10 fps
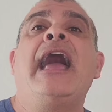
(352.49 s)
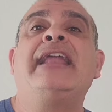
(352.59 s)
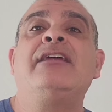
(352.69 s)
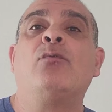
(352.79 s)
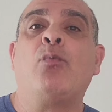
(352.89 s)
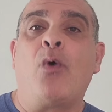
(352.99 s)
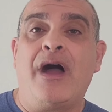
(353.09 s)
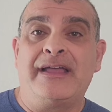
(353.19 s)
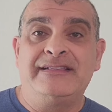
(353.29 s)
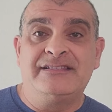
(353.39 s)
and it
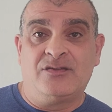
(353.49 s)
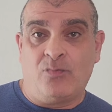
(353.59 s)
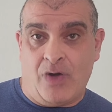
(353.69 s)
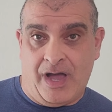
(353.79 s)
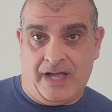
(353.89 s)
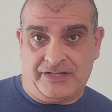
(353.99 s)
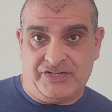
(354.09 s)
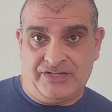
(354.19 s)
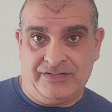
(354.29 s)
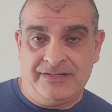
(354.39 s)
winds the
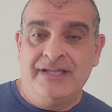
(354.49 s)
watch.